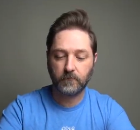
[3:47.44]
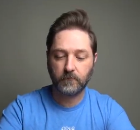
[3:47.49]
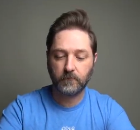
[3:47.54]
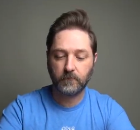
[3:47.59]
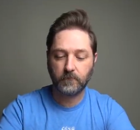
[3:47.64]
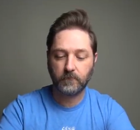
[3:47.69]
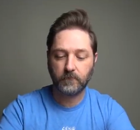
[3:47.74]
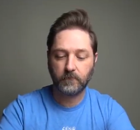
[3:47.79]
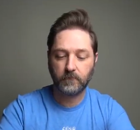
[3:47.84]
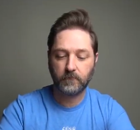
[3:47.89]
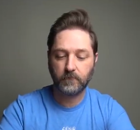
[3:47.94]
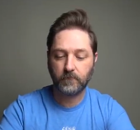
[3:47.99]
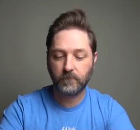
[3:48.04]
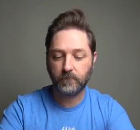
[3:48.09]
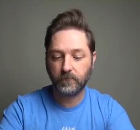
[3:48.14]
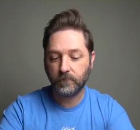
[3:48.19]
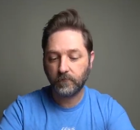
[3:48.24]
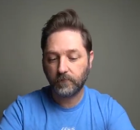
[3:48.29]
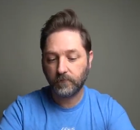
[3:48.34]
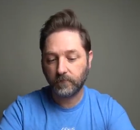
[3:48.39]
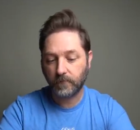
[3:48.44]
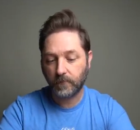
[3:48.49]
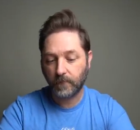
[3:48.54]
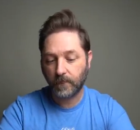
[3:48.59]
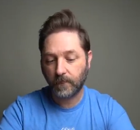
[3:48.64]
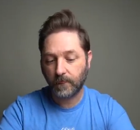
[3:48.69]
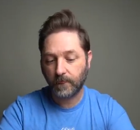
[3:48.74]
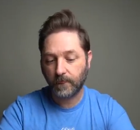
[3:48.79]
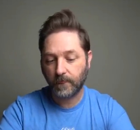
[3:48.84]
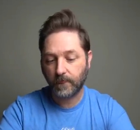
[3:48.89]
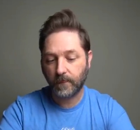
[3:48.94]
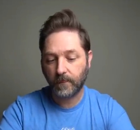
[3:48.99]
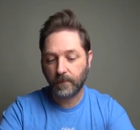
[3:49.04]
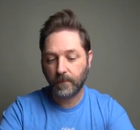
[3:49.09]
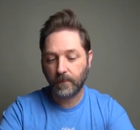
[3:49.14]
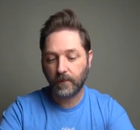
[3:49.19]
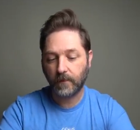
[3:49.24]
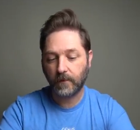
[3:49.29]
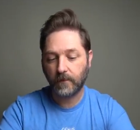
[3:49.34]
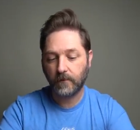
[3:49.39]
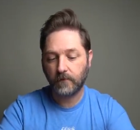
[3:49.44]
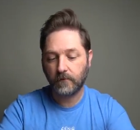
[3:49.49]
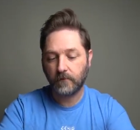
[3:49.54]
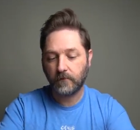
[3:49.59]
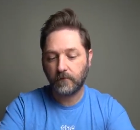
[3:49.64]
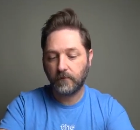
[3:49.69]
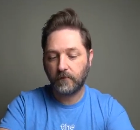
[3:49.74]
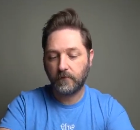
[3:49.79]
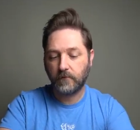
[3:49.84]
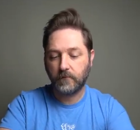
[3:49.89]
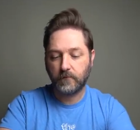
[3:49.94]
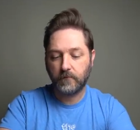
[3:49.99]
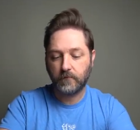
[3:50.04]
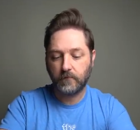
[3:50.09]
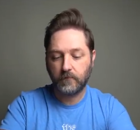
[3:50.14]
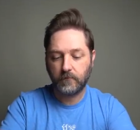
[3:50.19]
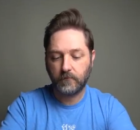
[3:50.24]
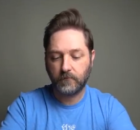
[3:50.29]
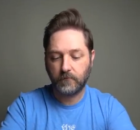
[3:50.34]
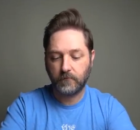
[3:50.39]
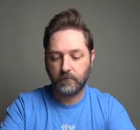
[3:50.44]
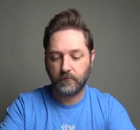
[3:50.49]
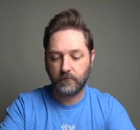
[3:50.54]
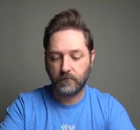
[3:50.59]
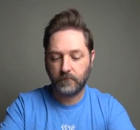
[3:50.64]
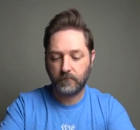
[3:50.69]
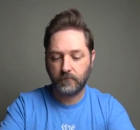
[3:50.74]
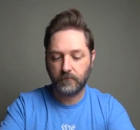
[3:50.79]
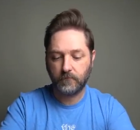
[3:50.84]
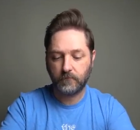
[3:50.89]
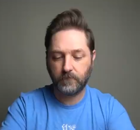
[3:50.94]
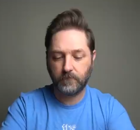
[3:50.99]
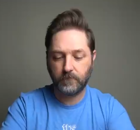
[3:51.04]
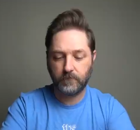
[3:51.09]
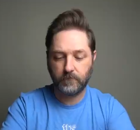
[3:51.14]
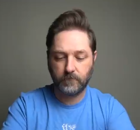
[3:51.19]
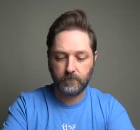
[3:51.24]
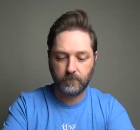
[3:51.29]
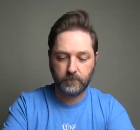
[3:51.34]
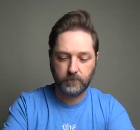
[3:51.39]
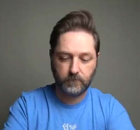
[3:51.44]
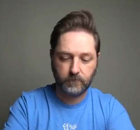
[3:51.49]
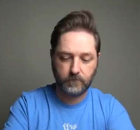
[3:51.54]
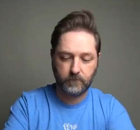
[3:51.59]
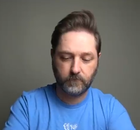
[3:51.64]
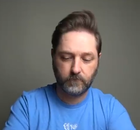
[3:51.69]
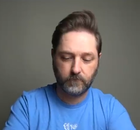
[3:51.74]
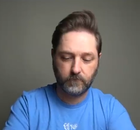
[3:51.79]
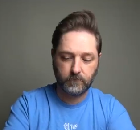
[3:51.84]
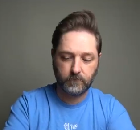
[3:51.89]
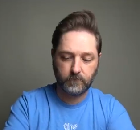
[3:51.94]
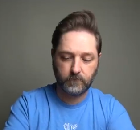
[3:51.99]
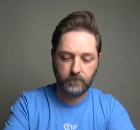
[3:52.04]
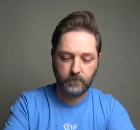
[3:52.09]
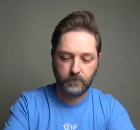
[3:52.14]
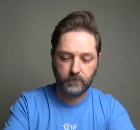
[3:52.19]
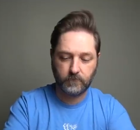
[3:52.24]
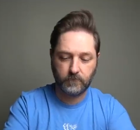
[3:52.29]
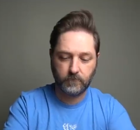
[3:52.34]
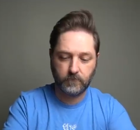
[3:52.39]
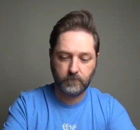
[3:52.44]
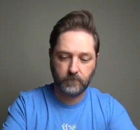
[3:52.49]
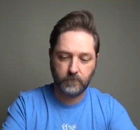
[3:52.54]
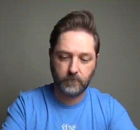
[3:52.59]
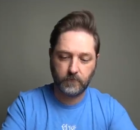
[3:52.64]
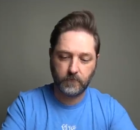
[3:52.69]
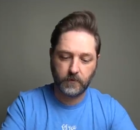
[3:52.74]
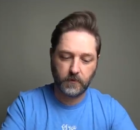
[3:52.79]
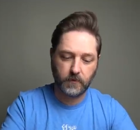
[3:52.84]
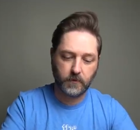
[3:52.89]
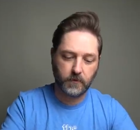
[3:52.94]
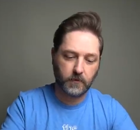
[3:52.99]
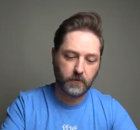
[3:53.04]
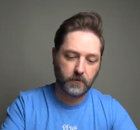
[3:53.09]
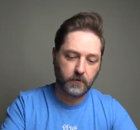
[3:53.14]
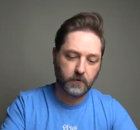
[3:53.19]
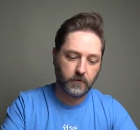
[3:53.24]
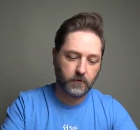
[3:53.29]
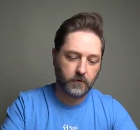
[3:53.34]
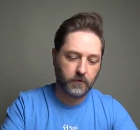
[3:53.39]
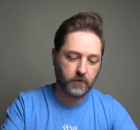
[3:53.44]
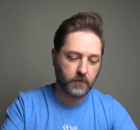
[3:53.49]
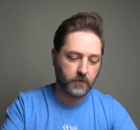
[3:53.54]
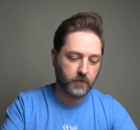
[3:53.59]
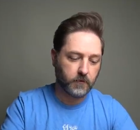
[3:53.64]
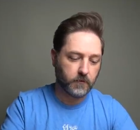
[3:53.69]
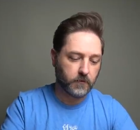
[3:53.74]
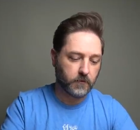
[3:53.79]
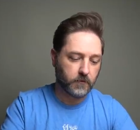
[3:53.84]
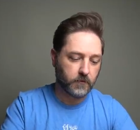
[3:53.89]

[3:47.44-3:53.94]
(no one is talking)